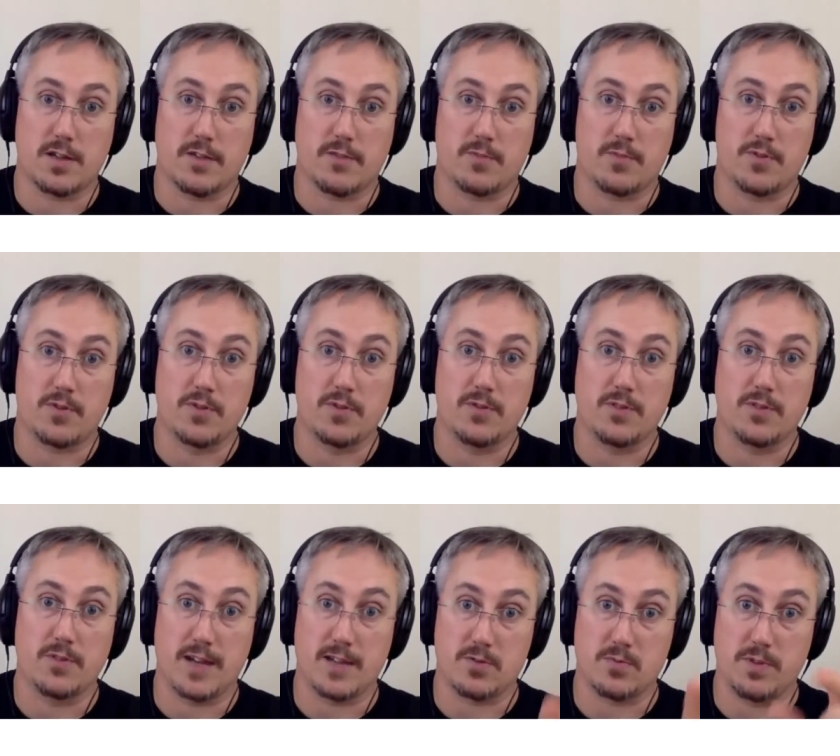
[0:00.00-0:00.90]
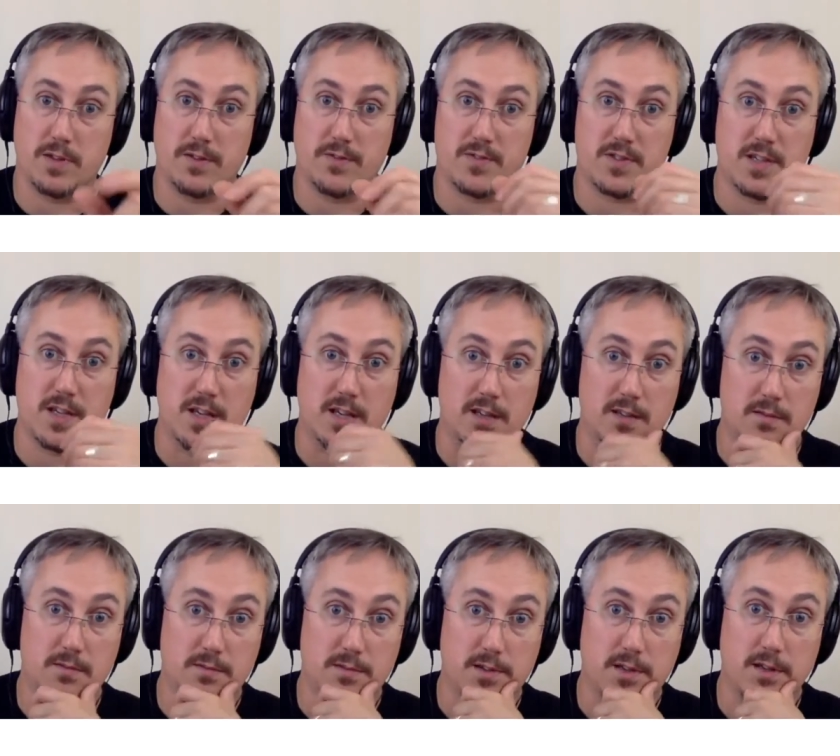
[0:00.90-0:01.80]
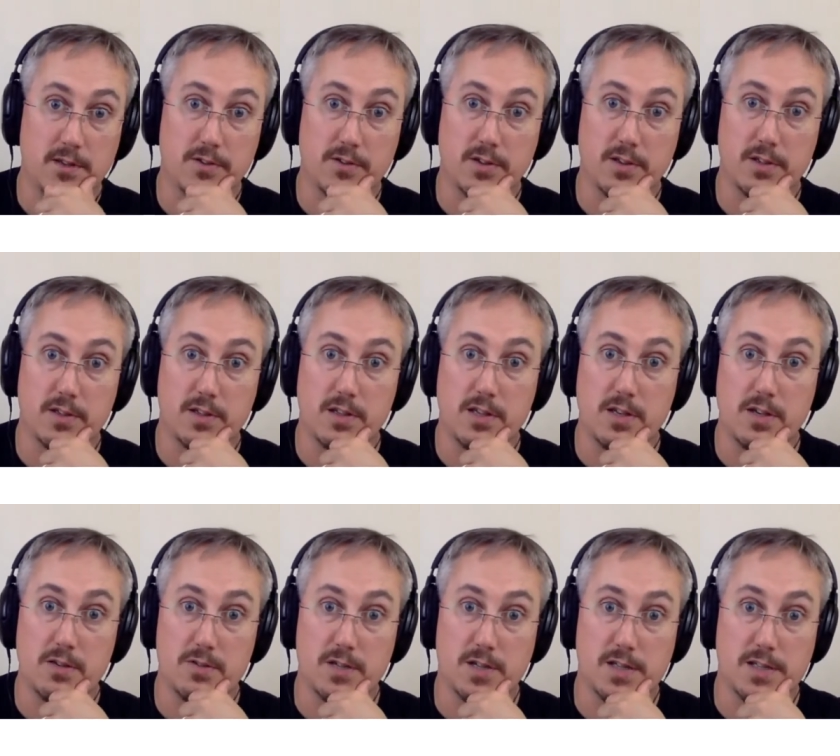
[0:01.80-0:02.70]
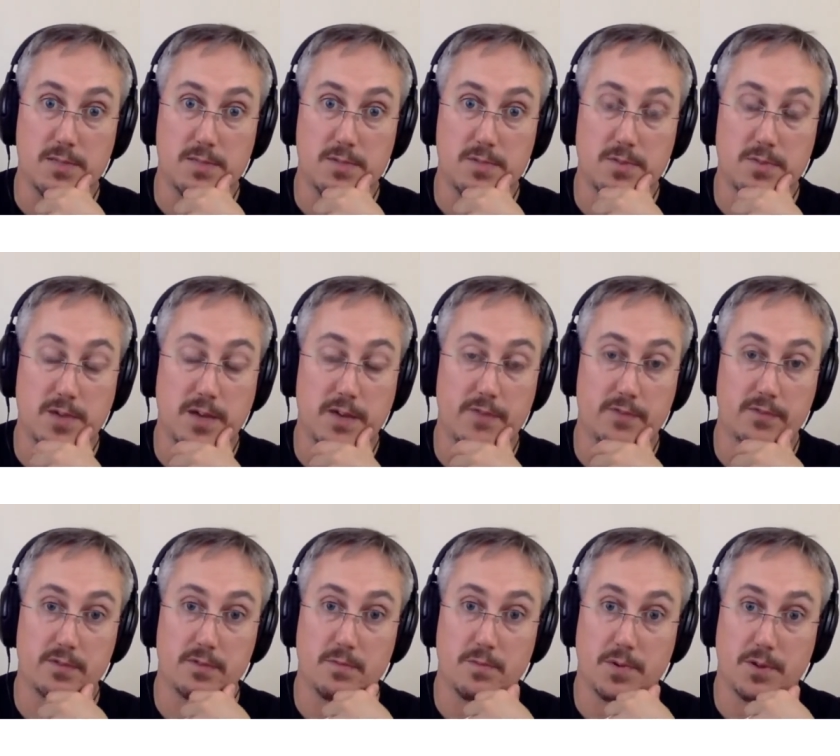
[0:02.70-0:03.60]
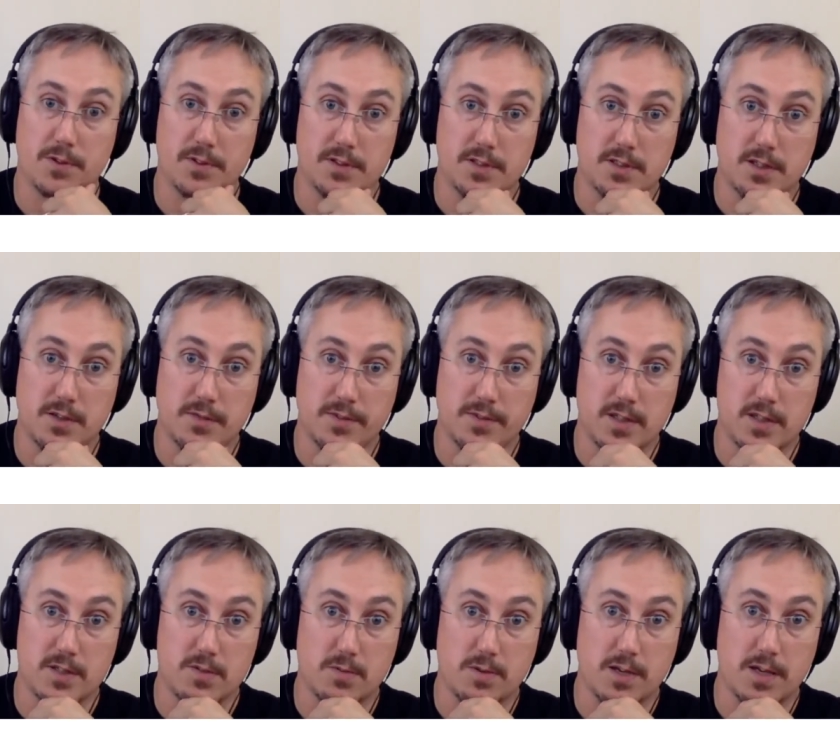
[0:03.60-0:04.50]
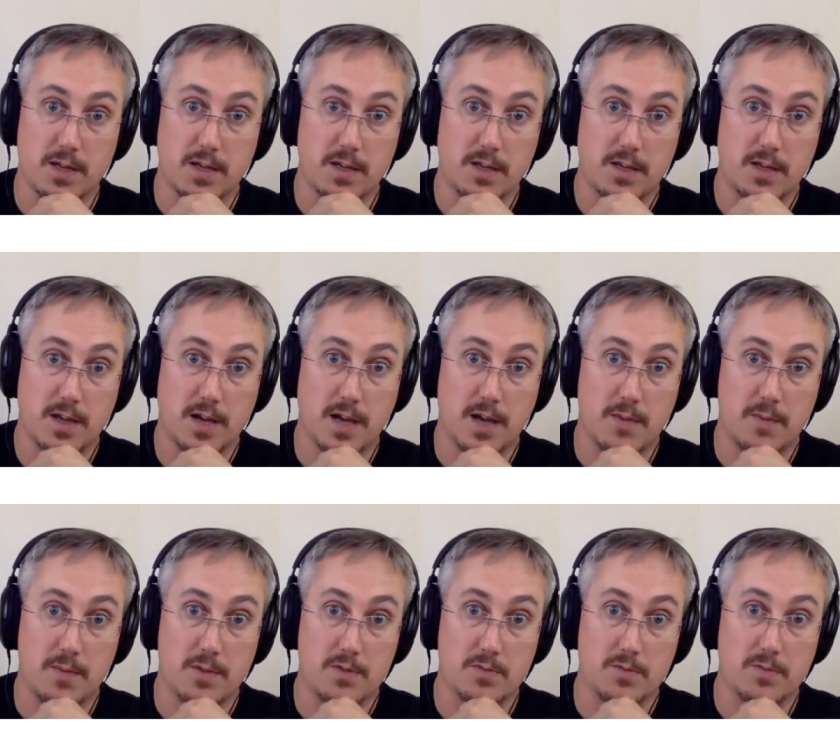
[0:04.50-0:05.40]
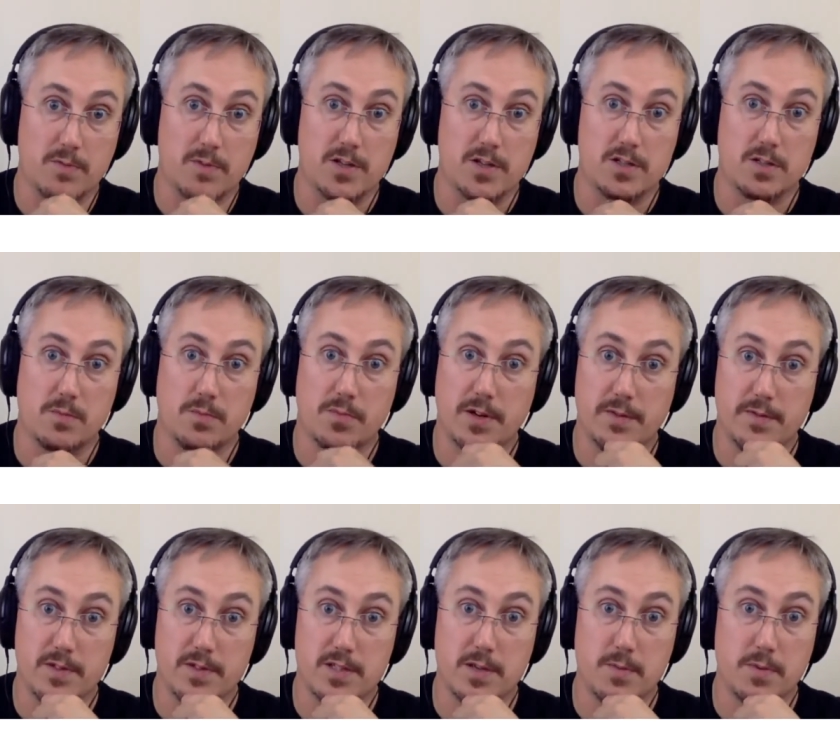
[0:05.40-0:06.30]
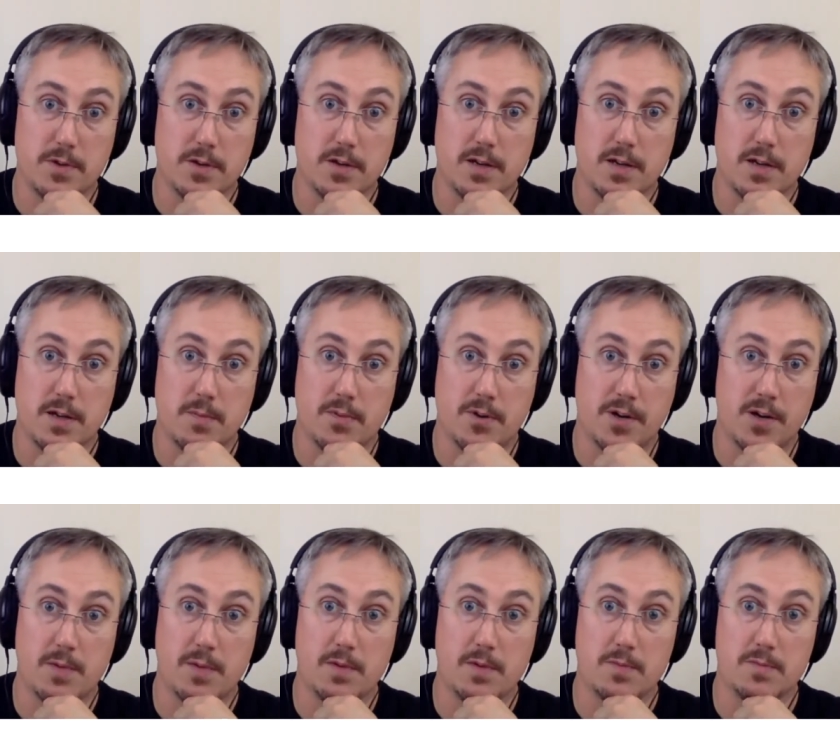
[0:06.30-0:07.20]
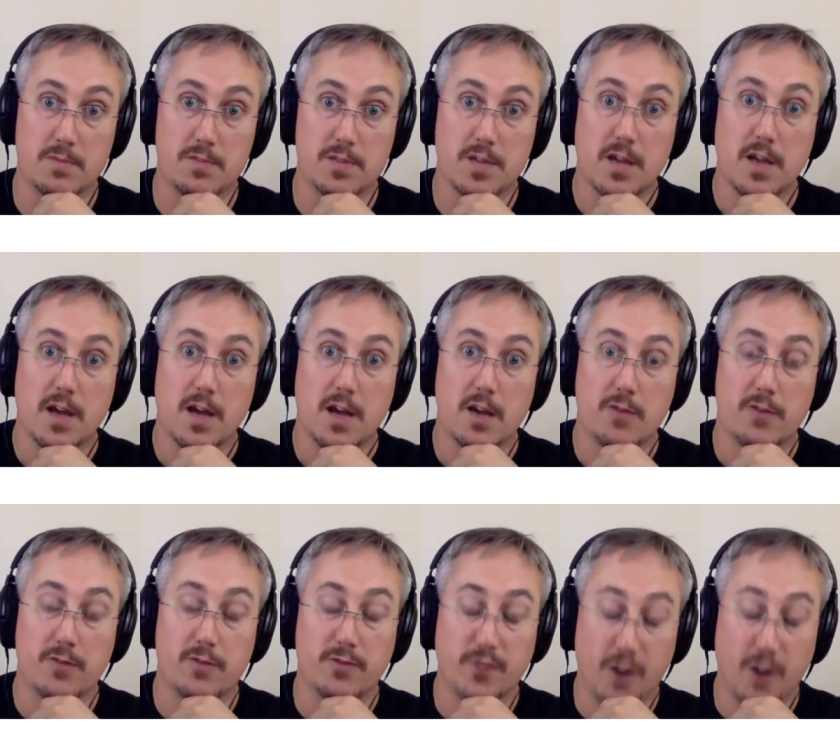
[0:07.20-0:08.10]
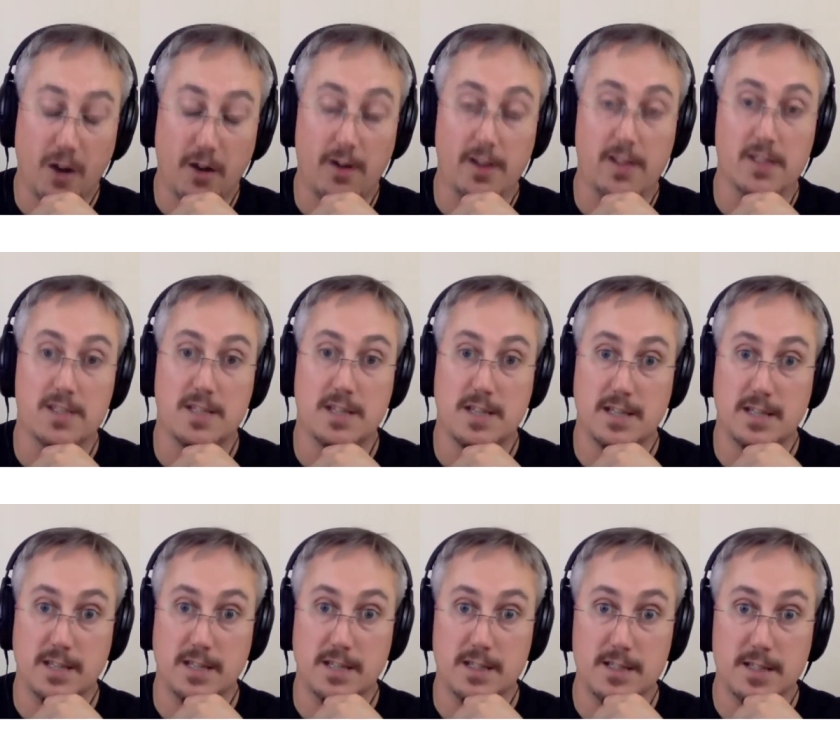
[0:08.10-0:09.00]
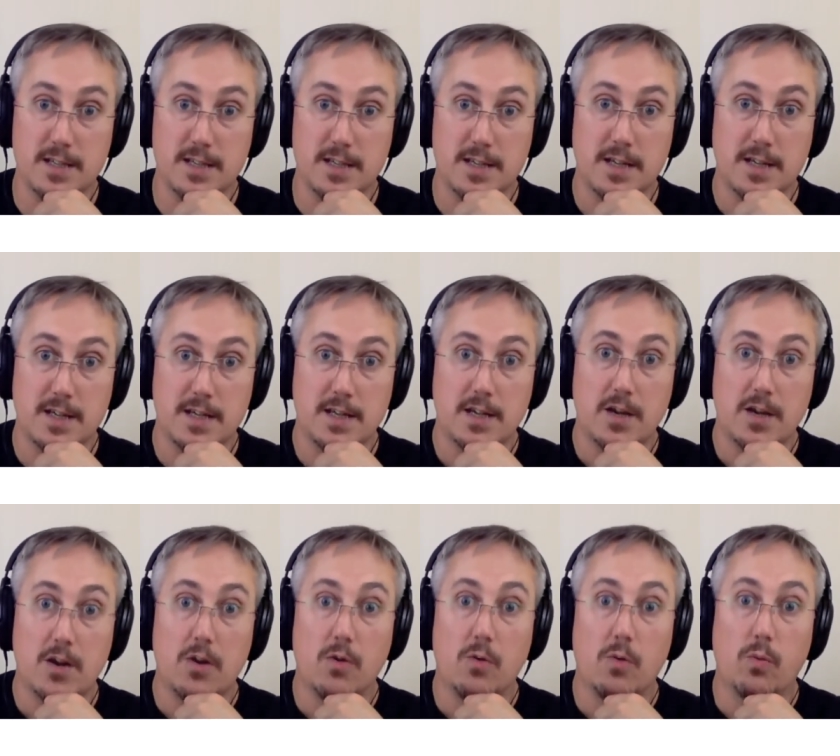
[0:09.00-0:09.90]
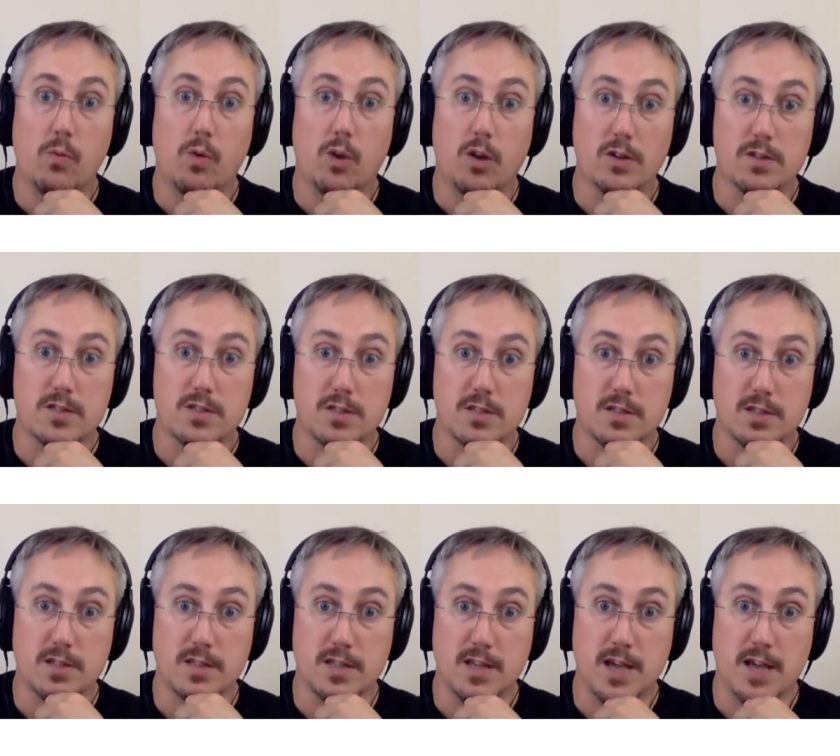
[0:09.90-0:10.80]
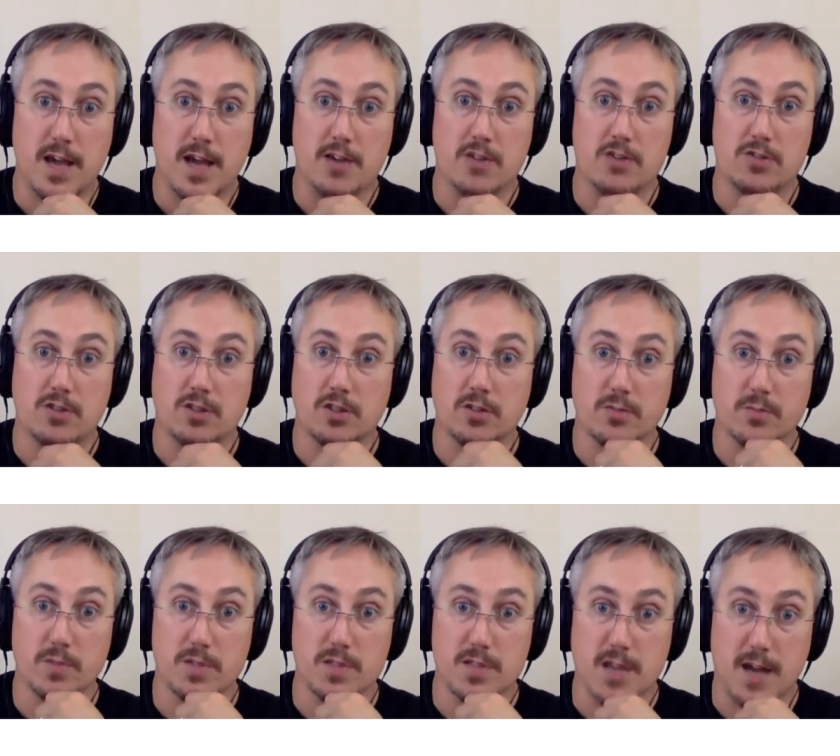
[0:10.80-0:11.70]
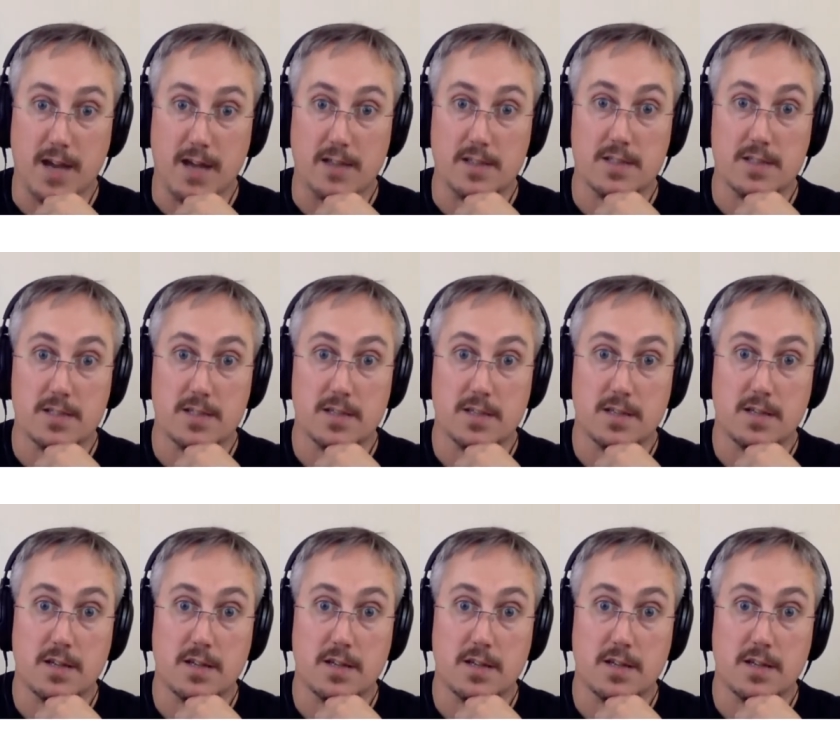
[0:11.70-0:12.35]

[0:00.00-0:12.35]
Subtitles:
have proved, as we have seen in other news items that we haven't bothered to cover this week, because we've mentioned it previously, but premiums have far exceeded what the extra government tax